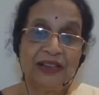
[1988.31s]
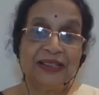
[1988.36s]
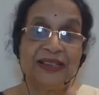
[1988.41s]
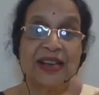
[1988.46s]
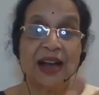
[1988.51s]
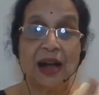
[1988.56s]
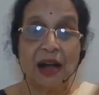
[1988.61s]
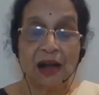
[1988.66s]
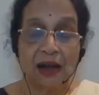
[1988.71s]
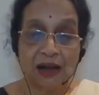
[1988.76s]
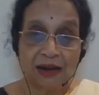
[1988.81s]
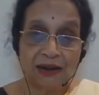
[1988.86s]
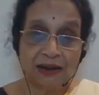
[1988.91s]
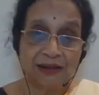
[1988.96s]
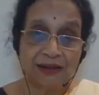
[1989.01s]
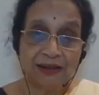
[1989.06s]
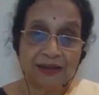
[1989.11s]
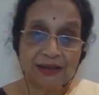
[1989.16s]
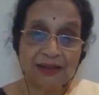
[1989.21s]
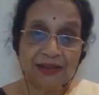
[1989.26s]

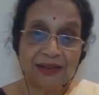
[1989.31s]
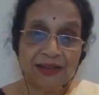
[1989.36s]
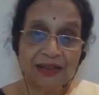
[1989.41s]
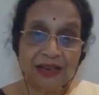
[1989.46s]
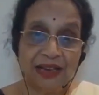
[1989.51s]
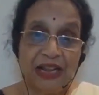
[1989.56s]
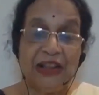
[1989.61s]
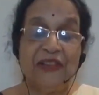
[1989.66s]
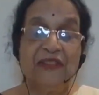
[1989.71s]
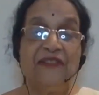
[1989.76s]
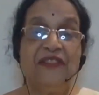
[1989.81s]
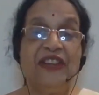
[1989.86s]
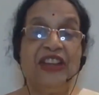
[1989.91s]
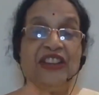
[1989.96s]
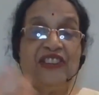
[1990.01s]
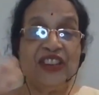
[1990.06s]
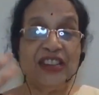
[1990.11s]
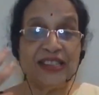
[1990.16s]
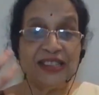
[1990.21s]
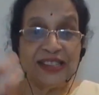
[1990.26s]
Saha,
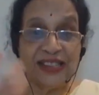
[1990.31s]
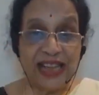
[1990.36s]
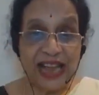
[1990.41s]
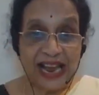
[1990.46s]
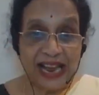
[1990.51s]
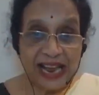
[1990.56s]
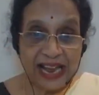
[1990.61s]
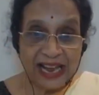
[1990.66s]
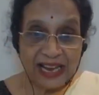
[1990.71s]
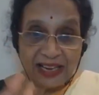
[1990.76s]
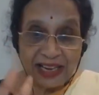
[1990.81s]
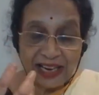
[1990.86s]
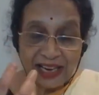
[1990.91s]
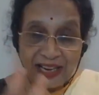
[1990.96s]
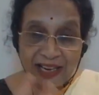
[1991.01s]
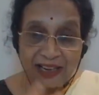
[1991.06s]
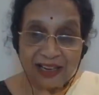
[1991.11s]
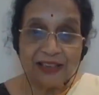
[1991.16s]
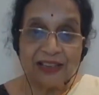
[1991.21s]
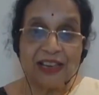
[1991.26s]
which is there
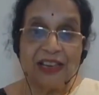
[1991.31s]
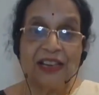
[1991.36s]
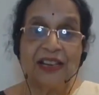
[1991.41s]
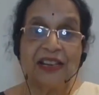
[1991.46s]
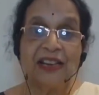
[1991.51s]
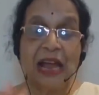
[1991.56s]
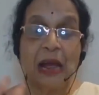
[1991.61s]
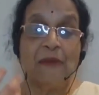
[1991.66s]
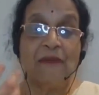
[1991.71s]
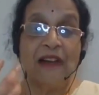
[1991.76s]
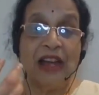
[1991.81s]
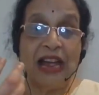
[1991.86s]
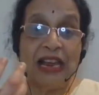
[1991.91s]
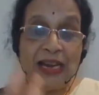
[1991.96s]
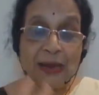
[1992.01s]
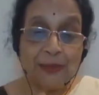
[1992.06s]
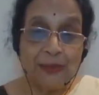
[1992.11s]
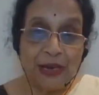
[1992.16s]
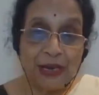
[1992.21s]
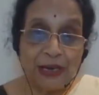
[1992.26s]
in
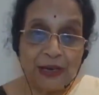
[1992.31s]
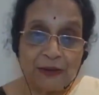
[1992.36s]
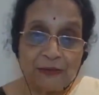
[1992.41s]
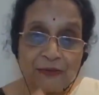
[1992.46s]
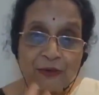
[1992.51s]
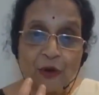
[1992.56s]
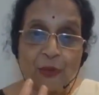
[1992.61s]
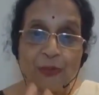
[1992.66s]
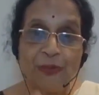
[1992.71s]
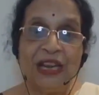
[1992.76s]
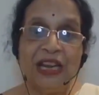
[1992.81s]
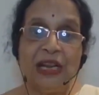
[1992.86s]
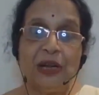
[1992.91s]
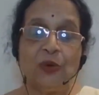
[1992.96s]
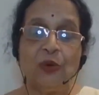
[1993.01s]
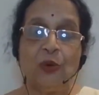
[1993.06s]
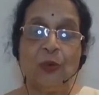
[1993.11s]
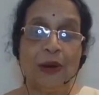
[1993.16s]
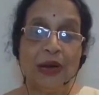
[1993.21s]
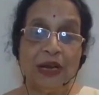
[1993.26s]
available for
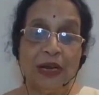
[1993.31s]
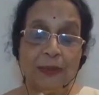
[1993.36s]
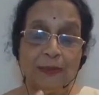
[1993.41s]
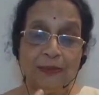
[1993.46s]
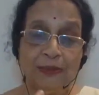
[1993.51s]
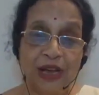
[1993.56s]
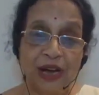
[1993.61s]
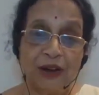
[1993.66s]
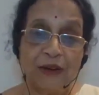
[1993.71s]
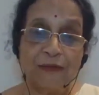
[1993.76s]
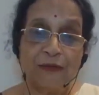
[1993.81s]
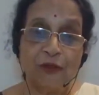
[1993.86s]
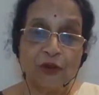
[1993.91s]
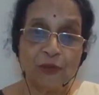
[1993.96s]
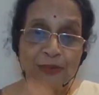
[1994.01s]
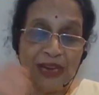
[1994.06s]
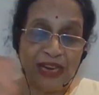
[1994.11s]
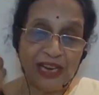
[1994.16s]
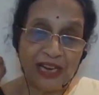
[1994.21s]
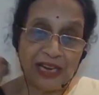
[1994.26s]
me, Upalabdha for
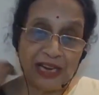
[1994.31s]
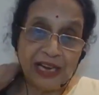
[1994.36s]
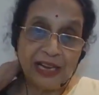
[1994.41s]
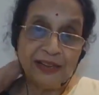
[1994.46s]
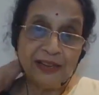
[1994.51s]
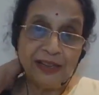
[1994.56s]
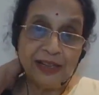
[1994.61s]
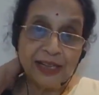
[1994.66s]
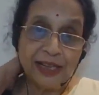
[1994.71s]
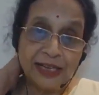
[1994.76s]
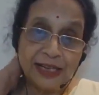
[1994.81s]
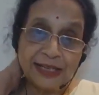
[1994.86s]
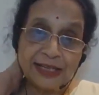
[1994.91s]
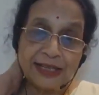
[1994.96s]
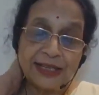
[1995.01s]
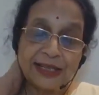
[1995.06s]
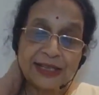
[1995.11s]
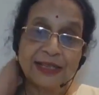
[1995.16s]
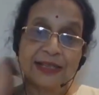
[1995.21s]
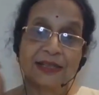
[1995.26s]
me in
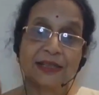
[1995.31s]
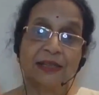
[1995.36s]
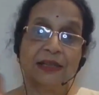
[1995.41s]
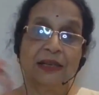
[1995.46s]
this